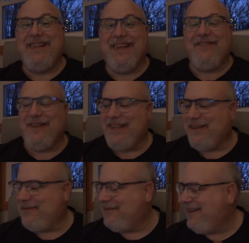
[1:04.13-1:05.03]
that video."
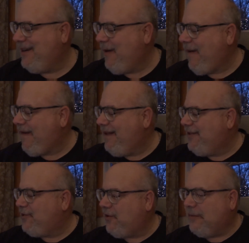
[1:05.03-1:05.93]

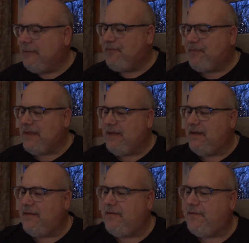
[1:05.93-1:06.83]
So
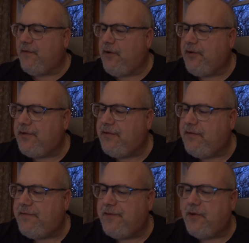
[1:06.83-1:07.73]
first,
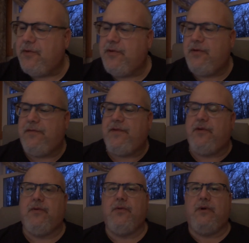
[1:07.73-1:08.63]
for those of
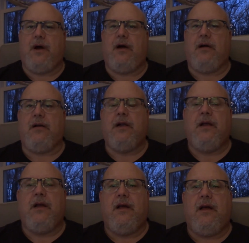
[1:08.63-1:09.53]
you who are
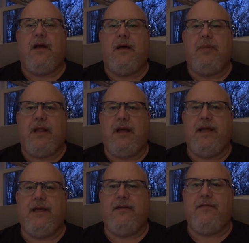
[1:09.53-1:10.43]

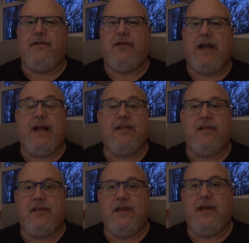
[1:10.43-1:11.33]
applying for
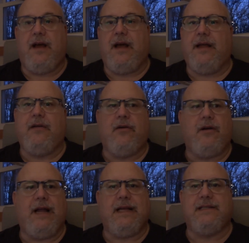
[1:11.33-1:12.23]
SSDI
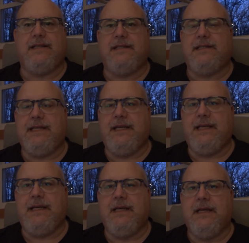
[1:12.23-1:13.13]
or
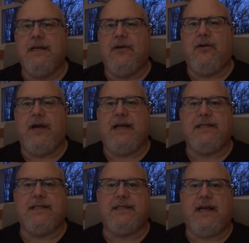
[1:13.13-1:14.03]
SSD or
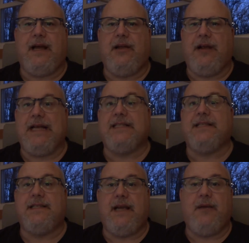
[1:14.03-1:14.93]
SSI or
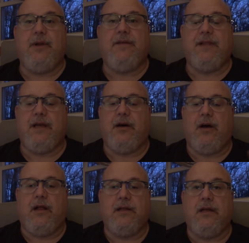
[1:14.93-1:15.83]
SSA, whatever they
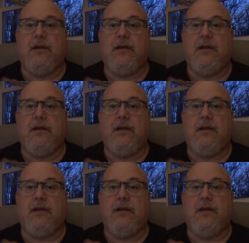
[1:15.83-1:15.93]
call it,